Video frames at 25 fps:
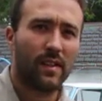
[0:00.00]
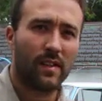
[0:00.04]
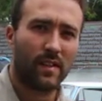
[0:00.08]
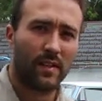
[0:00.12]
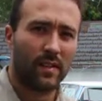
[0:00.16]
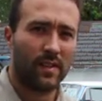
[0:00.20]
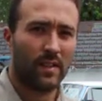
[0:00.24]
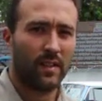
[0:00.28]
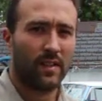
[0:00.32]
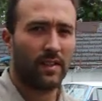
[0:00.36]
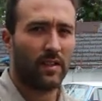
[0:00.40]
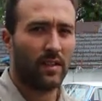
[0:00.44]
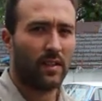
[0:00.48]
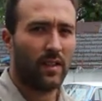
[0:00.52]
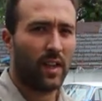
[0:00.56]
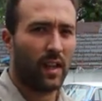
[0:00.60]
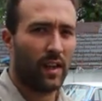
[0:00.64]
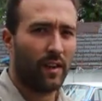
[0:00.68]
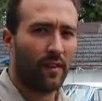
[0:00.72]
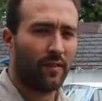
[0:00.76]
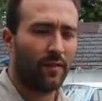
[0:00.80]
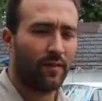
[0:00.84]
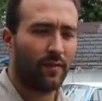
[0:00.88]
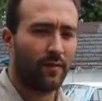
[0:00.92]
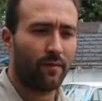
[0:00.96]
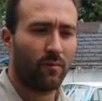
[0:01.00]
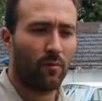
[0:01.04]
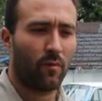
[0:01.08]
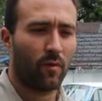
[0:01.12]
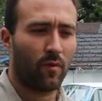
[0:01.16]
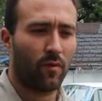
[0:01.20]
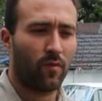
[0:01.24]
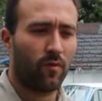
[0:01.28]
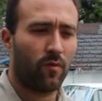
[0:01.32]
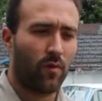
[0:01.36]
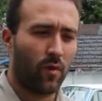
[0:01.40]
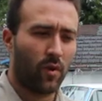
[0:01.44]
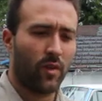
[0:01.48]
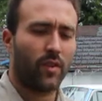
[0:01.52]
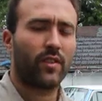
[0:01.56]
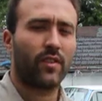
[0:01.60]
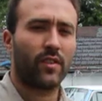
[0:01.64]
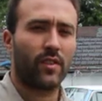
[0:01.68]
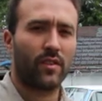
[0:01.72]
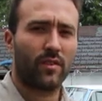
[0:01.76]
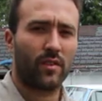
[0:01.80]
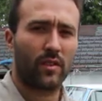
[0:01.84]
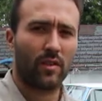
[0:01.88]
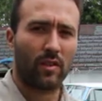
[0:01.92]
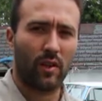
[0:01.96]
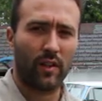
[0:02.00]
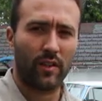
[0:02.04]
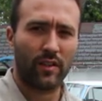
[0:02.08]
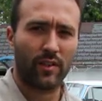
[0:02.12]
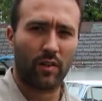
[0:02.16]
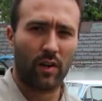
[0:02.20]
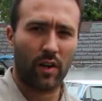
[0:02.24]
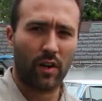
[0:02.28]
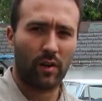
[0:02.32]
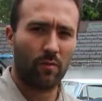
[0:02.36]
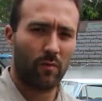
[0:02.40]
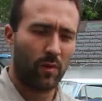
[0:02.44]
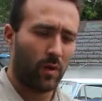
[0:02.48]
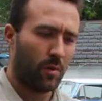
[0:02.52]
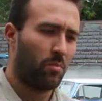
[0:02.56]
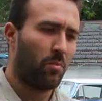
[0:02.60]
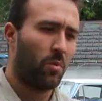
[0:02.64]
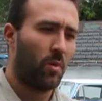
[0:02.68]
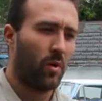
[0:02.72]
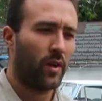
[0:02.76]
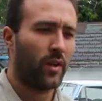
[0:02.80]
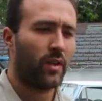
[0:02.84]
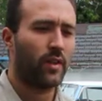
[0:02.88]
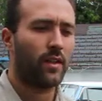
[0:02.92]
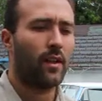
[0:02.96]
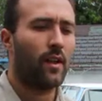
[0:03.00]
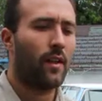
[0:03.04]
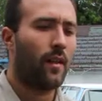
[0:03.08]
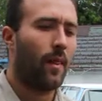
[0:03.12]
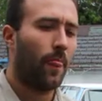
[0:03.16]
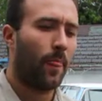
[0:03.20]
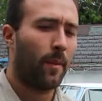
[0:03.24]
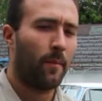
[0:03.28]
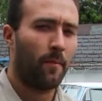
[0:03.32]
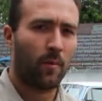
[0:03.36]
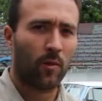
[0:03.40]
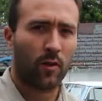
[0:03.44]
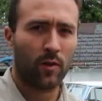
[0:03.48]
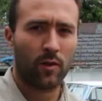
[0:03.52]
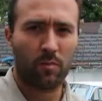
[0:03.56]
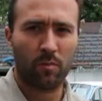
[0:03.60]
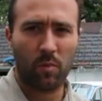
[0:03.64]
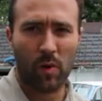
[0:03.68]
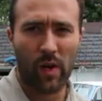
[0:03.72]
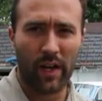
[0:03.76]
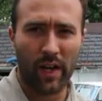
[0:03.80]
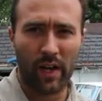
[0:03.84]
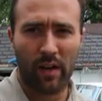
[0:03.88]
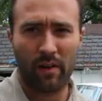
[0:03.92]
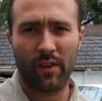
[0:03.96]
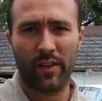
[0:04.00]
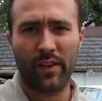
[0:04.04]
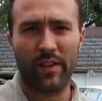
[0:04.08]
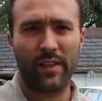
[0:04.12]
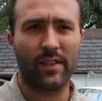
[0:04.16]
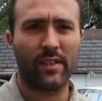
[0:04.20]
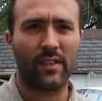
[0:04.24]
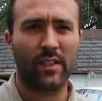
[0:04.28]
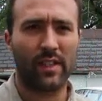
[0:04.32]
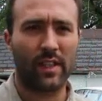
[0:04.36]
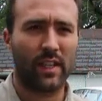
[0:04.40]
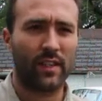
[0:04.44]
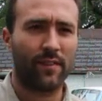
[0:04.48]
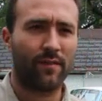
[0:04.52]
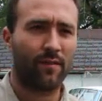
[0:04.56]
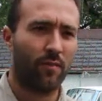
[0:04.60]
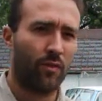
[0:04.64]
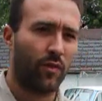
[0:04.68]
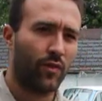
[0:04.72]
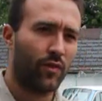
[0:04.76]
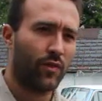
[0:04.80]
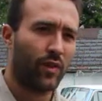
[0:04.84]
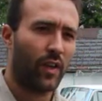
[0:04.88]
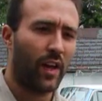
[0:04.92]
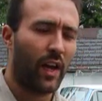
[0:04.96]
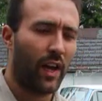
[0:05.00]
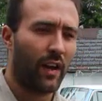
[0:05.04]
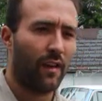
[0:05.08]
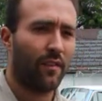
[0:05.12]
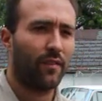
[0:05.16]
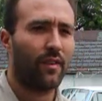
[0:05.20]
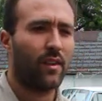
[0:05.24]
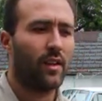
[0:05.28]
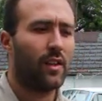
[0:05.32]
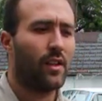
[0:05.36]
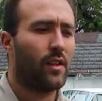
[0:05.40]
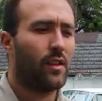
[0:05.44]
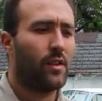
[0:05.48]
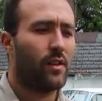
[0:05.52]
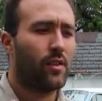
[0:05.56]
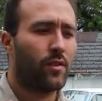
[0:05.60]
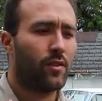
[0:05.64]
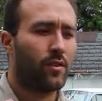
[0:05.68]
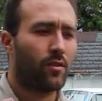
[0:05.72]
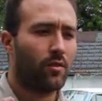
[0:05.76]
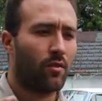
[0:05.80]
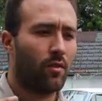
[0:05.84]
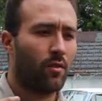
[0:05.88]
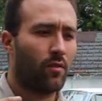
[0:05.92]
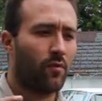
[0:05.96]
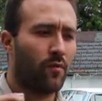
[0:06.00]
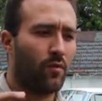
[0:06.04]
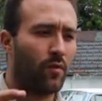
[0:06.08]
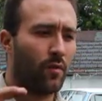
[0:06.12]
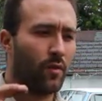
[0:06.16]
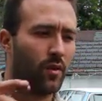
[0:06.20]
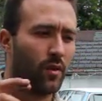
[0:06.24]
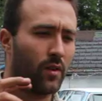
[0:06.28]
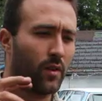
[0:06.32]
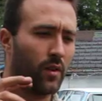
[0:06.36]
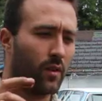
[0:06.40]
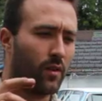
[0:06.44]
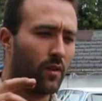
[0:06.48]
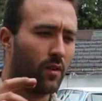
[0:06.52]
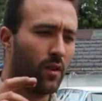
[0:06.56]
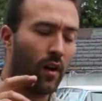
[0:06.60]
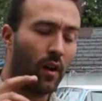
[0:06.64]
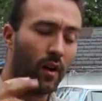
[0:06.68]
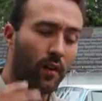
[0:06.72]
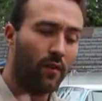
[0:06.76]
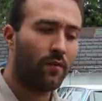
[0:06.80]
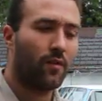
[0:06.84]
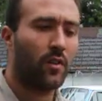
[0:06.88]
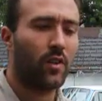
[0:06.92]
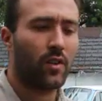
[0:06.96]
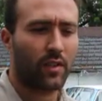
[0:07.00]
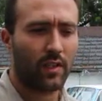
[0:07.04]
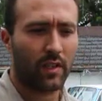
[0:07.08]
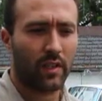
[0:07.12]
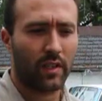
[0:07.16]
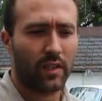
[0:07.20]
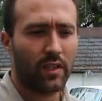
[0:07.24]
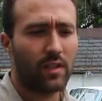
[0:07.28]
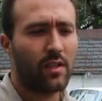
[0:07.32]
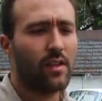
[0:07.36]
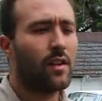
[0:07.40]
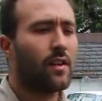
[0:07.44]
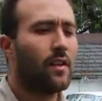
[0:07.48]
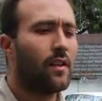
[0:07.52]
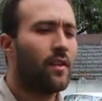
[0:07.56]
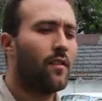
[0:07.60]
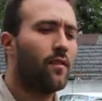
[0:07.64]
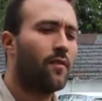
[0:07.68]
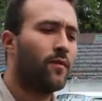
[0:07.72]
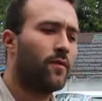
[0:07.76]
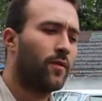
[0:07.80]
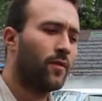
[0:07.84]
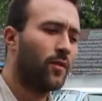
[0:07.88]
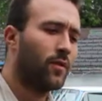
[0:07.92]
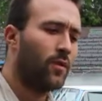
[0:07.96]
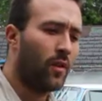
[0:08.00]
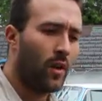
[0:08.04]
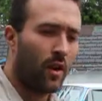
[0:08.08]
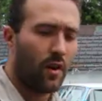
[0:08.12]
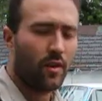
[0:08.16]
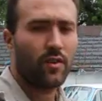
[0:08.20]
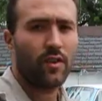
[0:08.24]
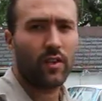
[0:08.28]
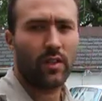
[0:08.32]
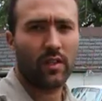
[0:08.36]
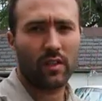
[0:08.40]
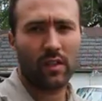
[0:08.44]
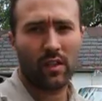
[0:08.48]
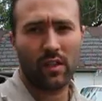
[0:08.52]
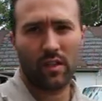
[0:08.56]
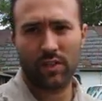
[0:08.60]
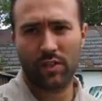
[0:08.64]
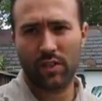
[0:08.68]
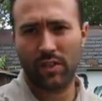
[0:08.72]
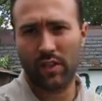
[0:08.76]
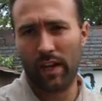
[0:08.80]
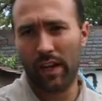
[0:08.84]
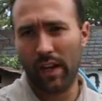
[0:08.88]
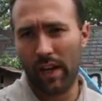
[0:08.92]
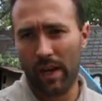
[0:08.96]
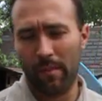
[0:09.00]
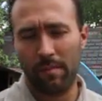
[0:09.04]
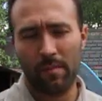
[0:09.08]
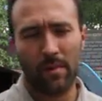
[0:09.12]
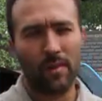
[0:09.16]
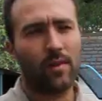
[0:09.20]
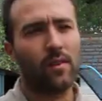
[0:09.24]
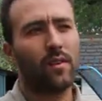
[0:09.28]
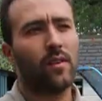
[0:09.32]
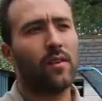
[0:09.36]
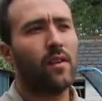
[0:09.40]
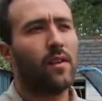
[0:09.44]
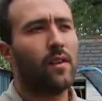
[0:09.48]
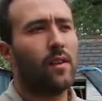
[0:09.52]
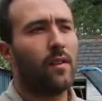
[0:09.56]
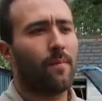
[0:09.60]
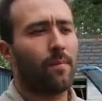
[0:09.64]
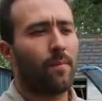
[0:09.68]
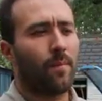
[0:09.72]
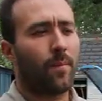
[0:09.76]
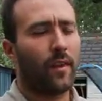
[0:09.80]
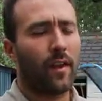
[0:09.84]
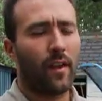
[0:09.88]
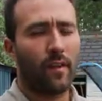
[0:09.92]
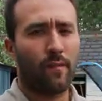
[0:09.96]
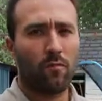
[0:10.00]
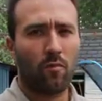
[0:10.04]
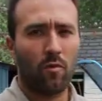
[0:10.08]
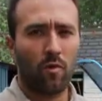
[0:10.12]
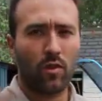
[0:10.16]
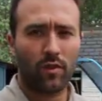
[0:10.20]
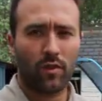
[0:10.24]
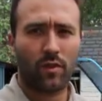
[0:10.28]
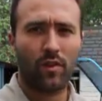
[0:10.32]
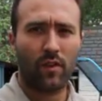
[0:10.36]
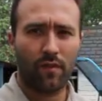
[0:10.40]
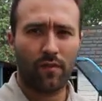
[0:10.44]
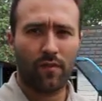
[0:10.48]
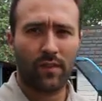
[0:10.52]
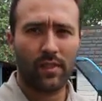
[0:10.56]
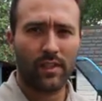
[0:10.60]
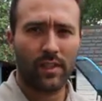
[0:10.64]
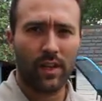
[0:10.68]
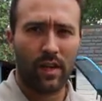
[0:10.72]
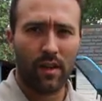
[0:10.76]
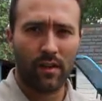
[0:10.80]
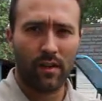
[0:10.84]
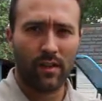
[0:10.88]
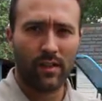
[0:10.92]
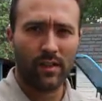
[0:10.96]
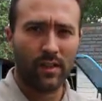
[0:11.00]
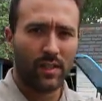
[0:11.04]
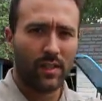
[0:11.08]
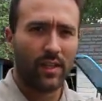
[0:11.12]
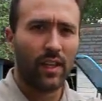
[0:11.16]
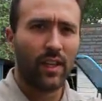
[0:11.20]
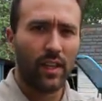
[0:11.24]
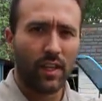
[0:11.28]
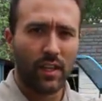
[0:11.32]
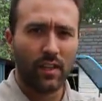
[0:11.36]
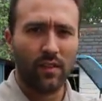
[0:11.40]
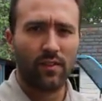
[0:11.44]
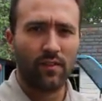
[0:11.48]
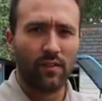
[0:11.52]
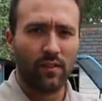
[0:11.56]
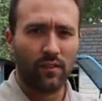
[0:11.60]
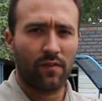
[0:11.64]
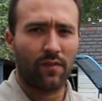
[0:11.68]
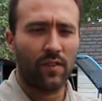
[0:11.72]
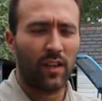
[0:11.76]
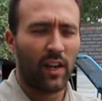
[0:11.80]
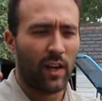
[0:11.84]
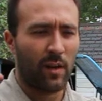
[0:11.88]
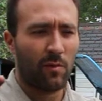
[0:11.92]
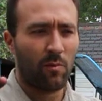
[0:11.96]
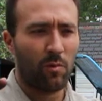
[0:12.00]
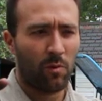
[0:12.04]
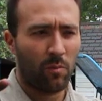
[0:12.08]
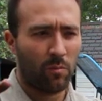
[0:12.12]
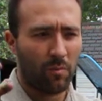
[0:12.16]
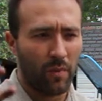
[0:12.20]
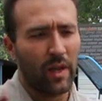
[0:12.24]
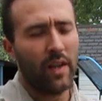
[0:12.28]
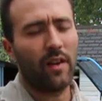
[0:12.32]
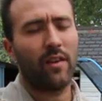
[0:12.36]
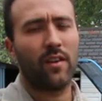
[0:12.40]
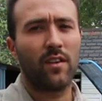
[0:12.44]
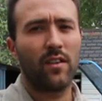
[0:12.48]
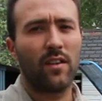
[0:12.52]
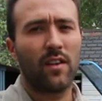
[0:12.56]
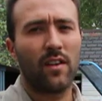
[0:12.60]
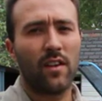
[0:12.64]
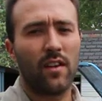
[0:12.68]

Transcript: You have more force concentrated in one point. The more spread out it is, the less force you have. So for conversely, for larger clutch diameter, you have more surface area. It's sticking to the flywheel better,